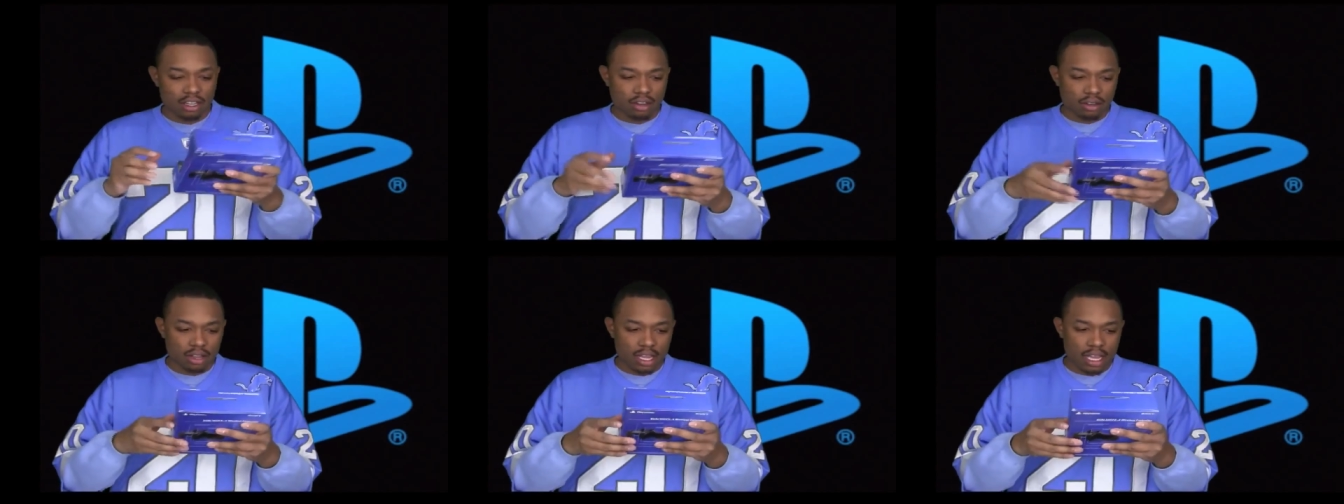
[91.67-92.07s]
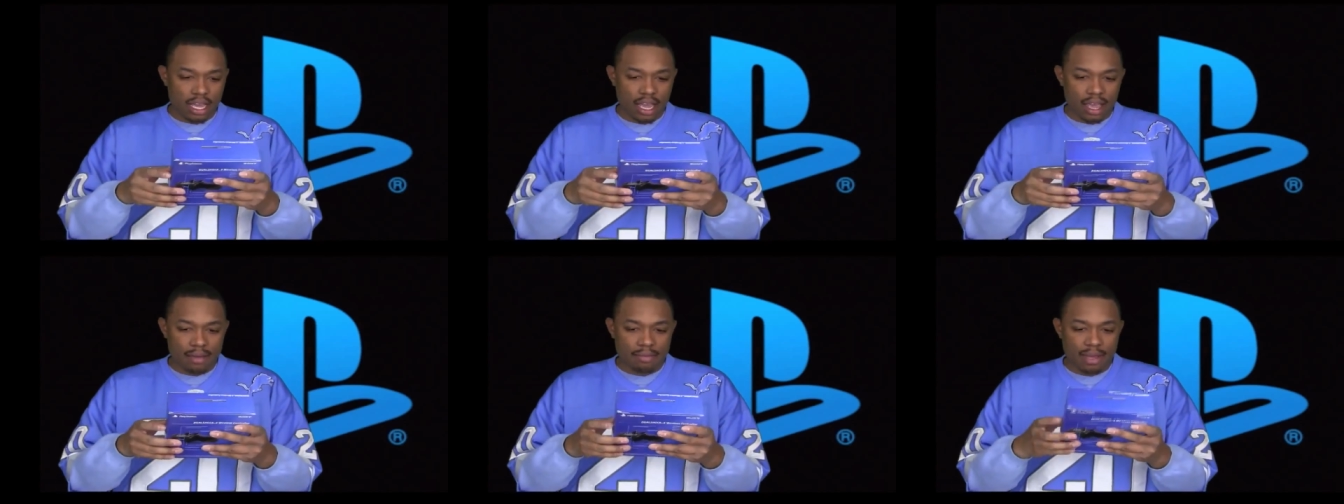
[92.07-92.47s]

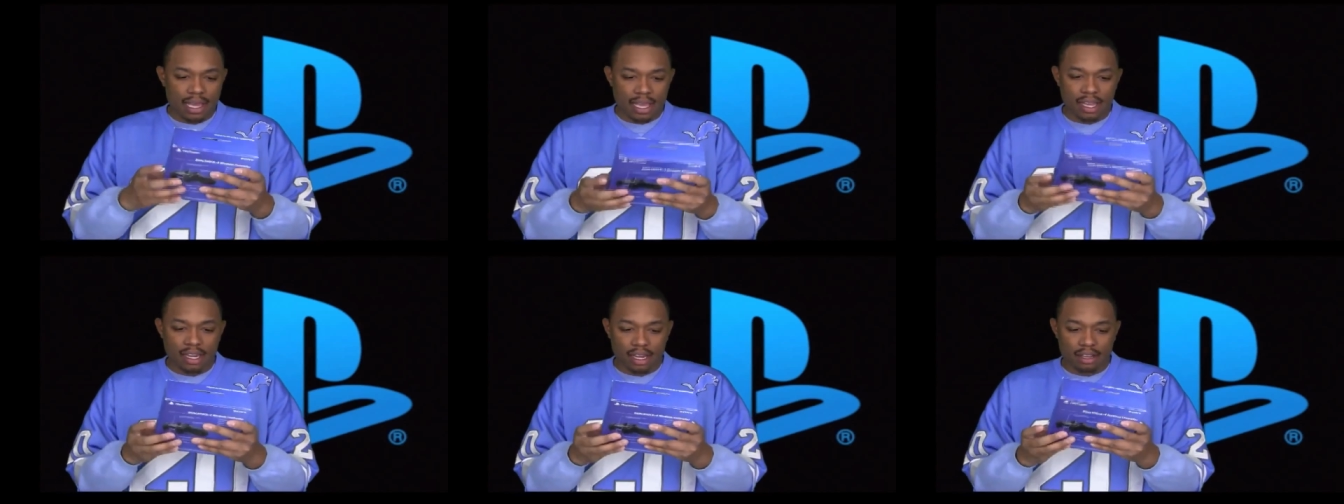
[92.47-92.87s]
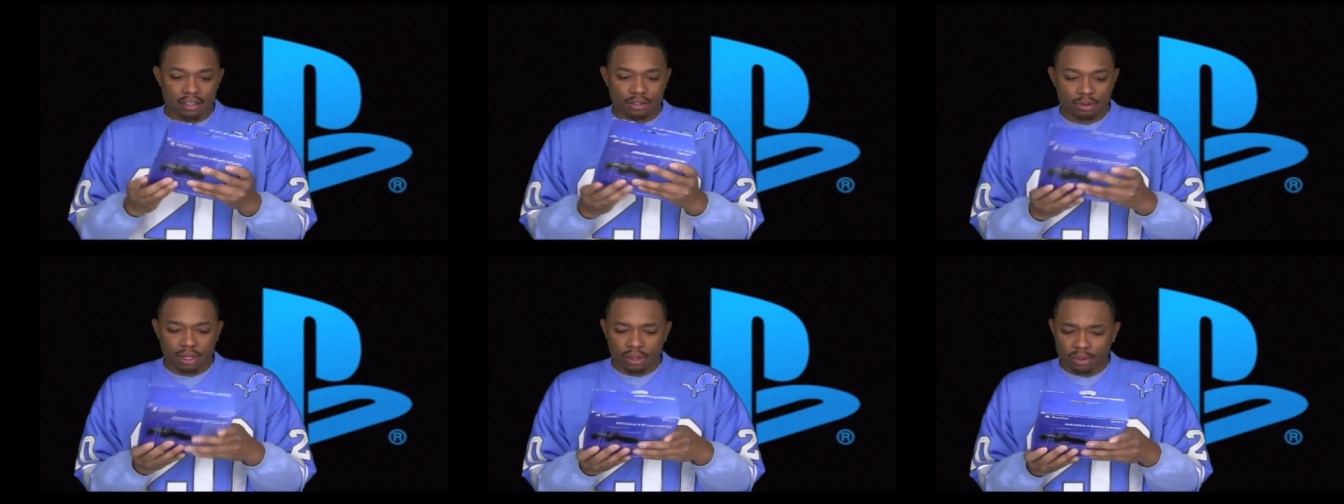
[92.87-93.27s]
Okay, man,
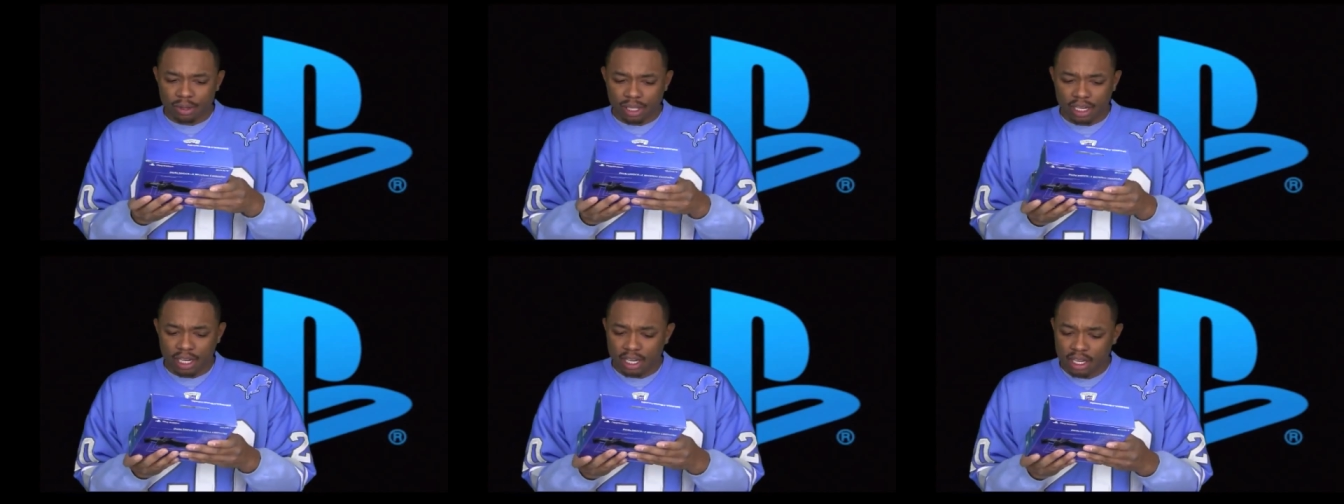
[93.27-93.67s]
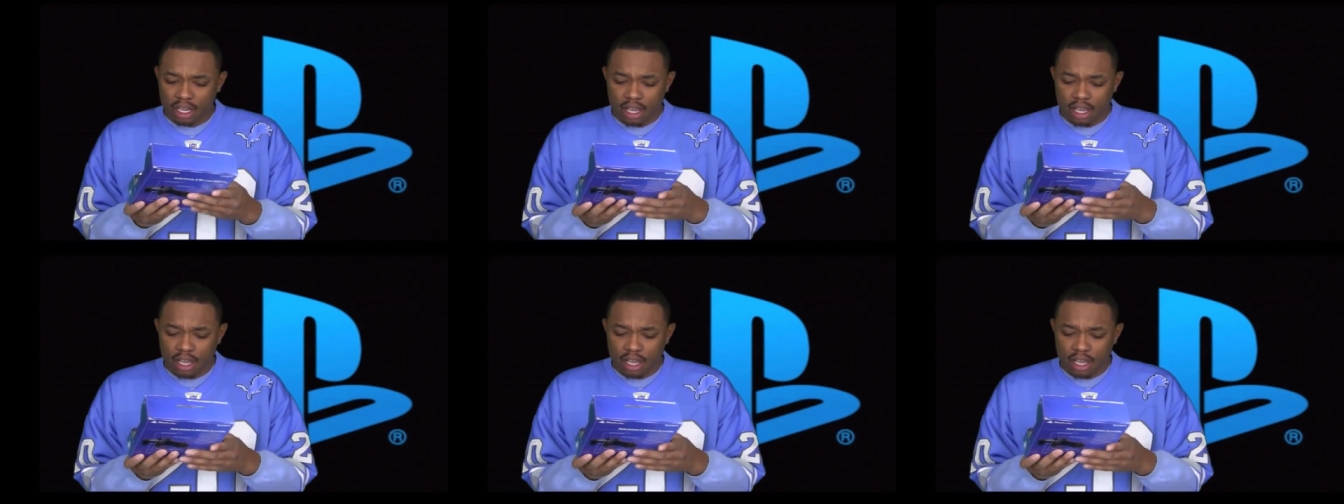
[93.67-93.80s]
it's really